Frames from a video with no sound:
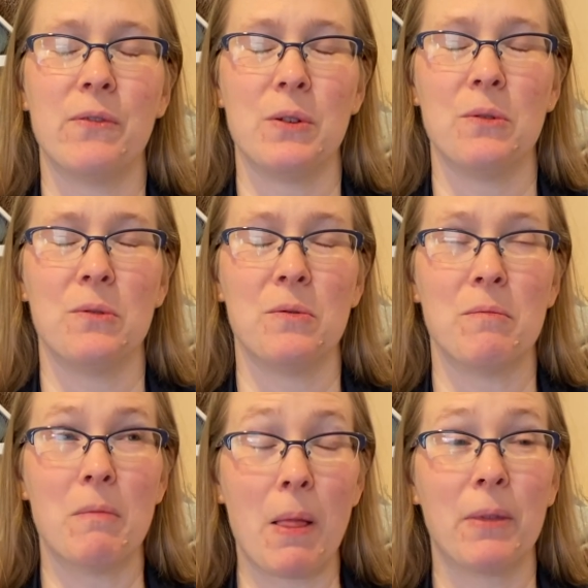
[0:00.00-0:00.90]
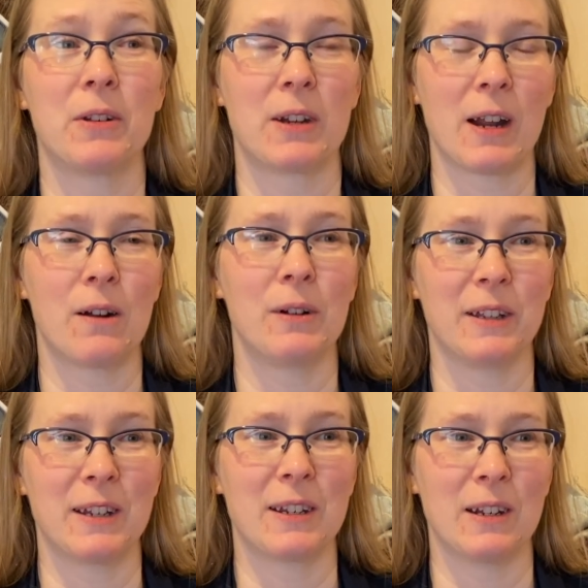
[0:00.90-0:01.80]
few months now, at
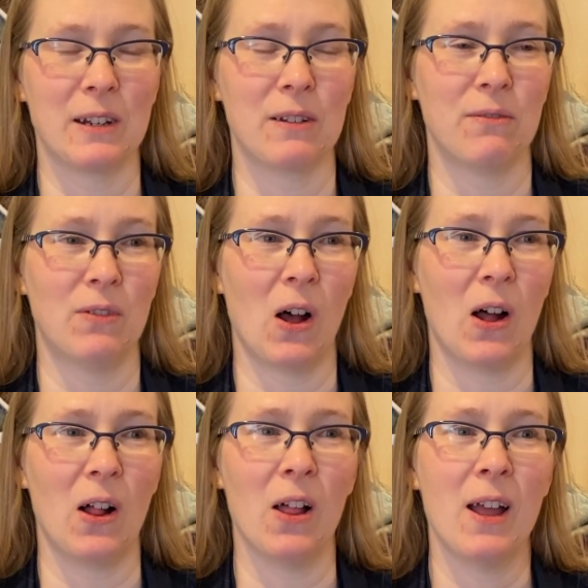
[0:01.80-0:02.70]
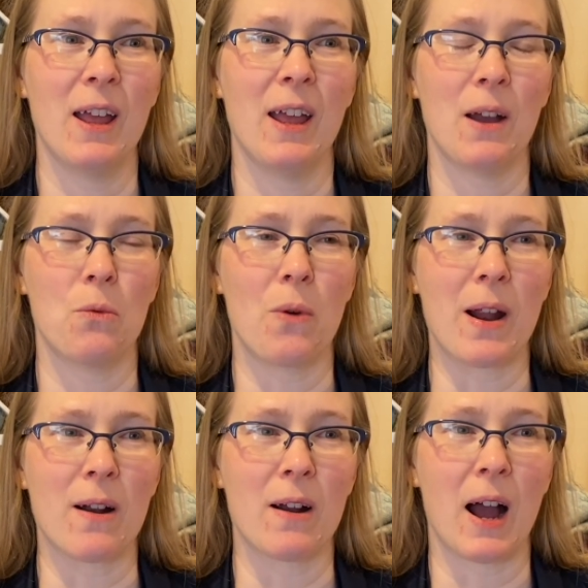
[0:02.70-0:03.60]
least since the fall,
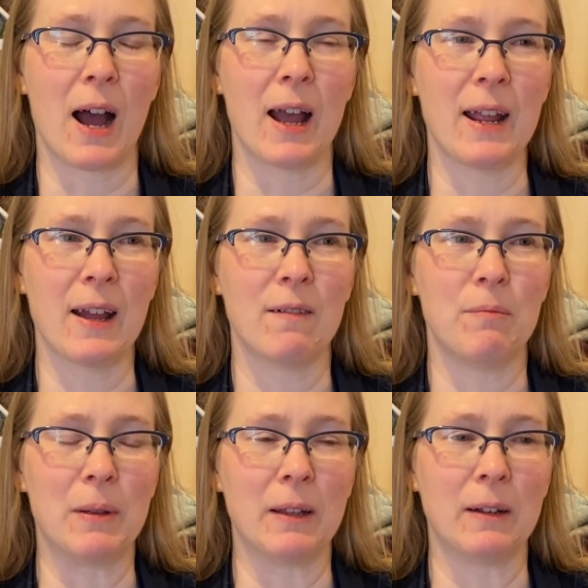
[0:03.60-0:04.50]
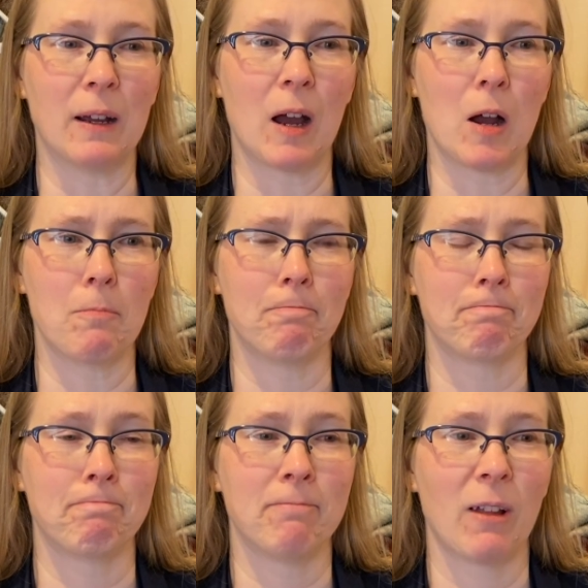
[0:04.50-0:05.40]
where I have been
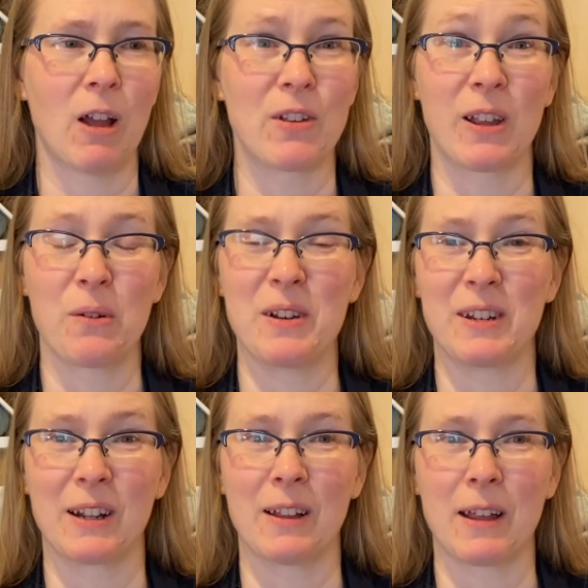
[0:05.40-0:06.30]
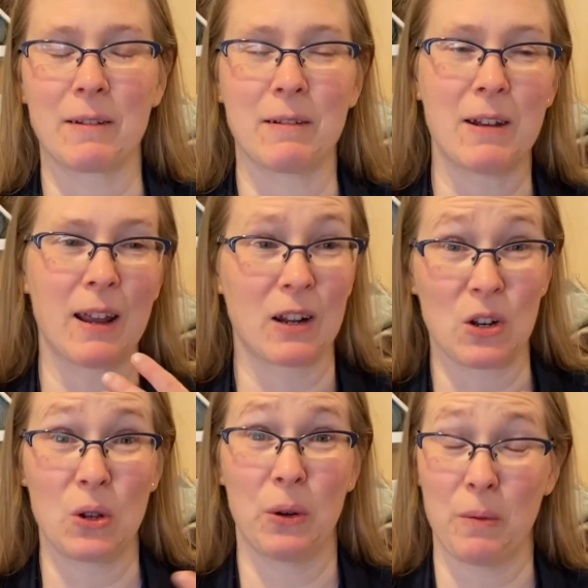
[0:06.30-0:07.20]
having increasing neck
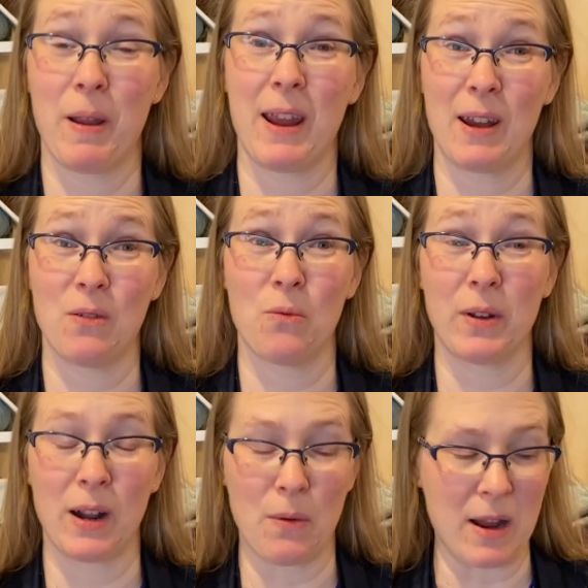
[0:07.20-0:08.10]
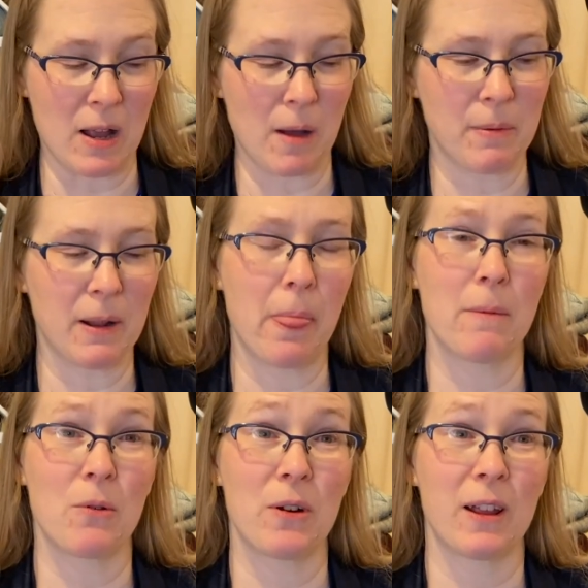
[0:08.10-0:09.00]
and shoulder pain when I wake up in
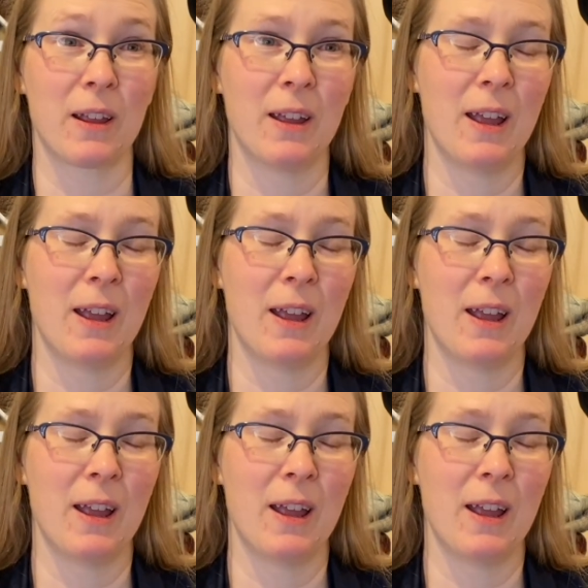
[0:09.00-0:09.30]
the morning.